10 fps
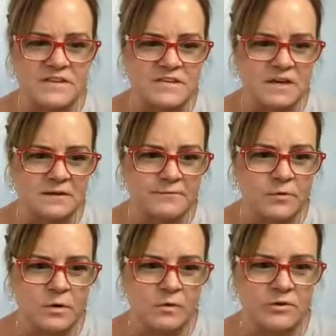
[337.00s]
teaching
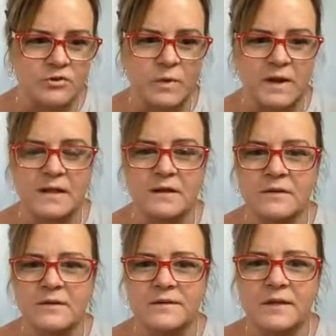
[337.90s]
for over 20
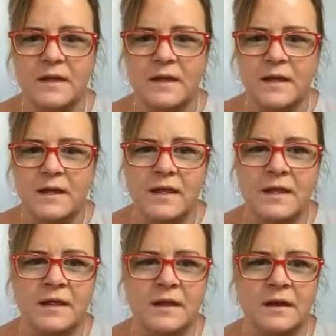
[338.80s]
years
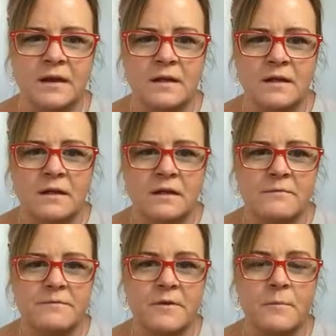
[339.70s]
in,
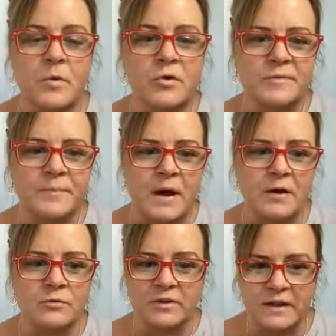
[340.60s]
for the most
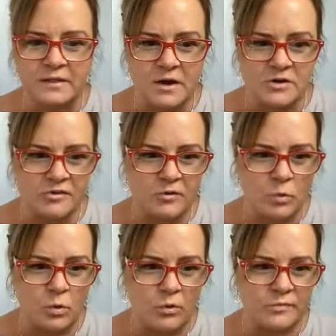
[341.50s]
part, really large
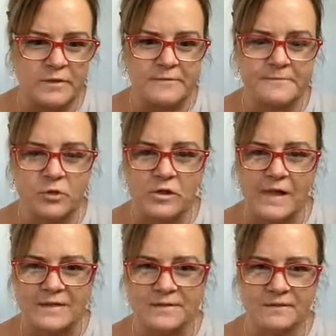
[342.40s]
schools with full
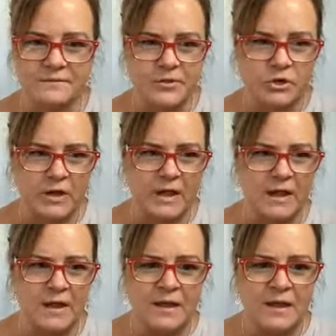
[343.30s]
classes of
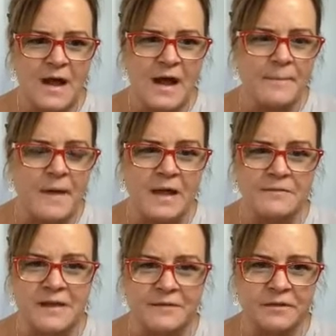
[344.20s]
30,
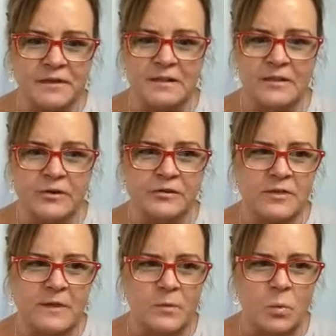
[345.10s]
I've definitely learned
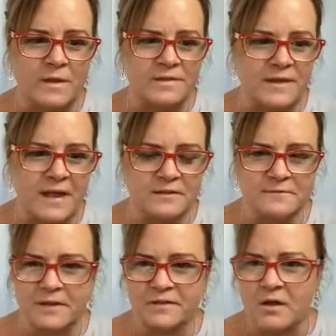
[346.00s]
that the
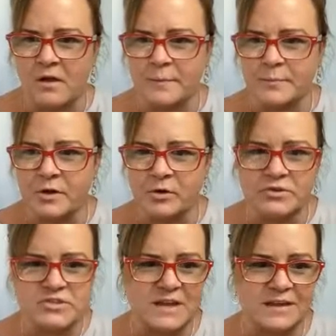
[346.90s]
one-size-fits-all
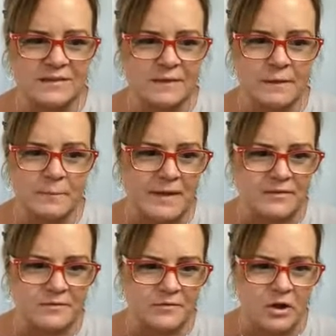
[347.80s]
approach isn't the
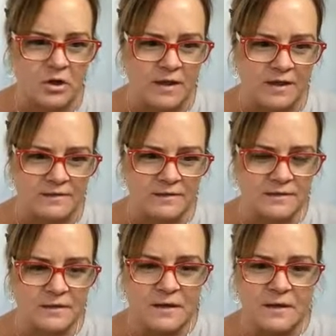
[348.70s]
best for all
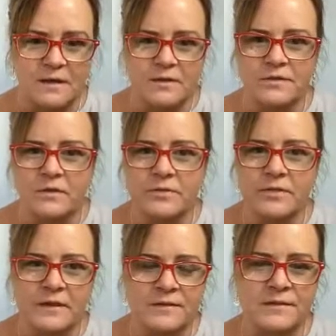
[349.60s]
kids. So
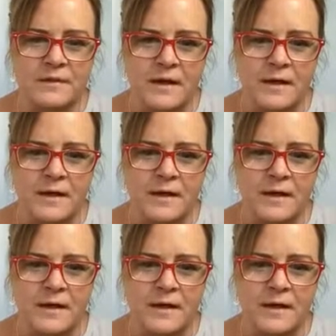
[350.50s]
this